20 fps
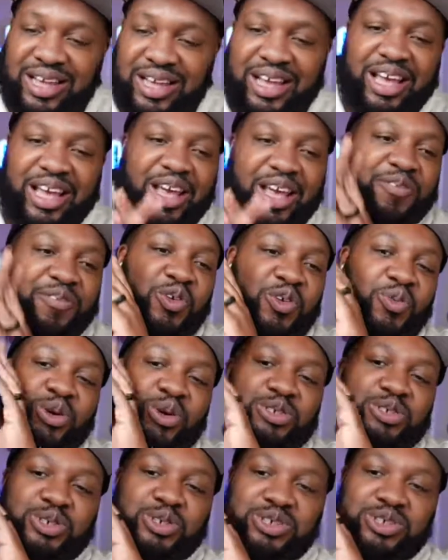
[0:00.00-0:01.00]
If you
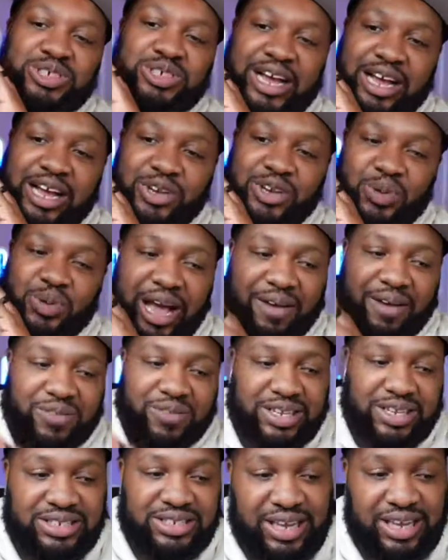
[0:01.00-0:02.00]
want your shot, you have to
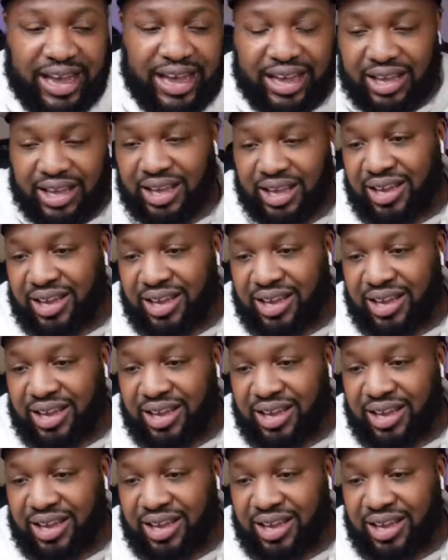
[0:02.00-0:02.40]
take it.